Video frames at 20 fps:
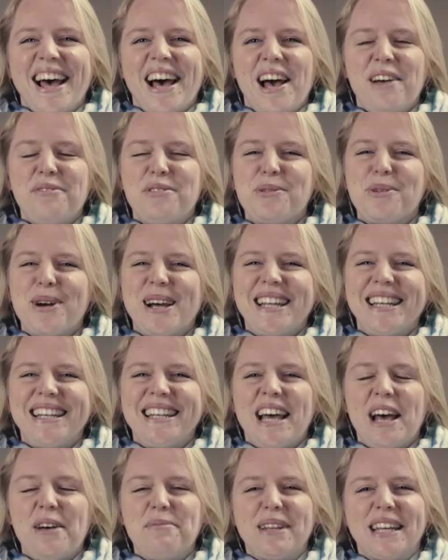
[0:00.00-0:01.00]
Hi
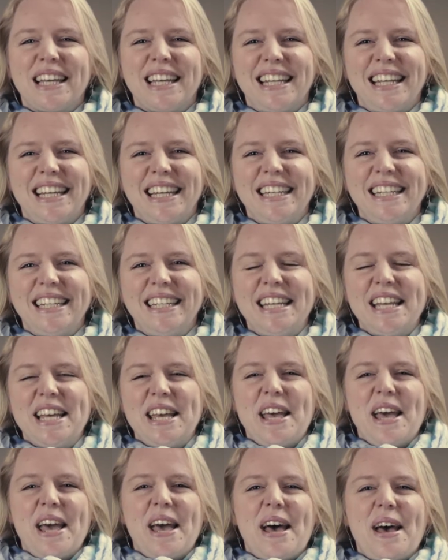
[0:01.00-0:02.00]
everyone, I'm Nicola.
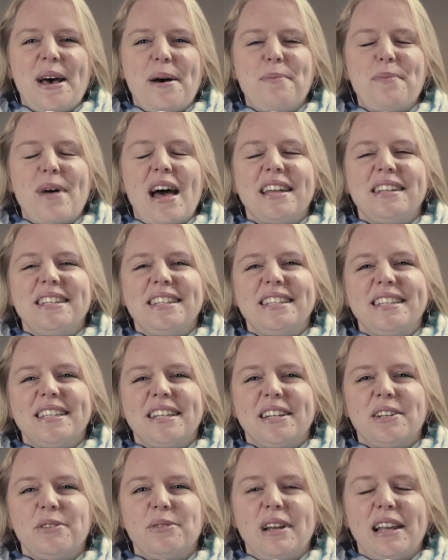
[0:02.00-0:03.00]
I did
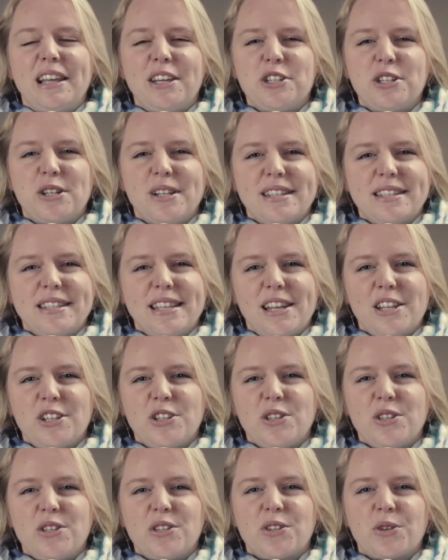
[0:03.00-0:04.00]
the Relational
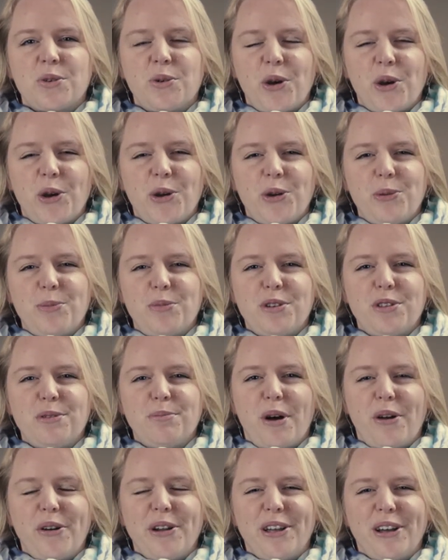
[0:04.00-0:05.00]
Intelligence Grow Group with
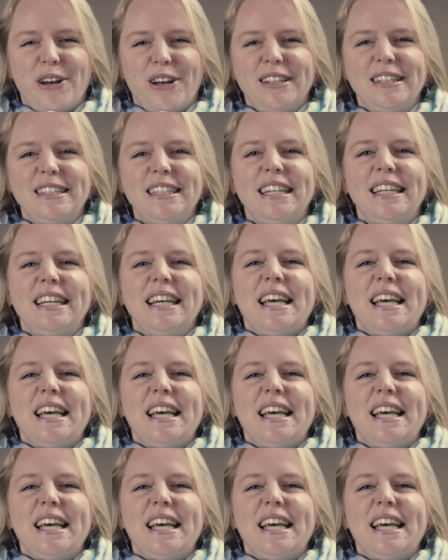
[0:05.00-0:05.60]
Marianne.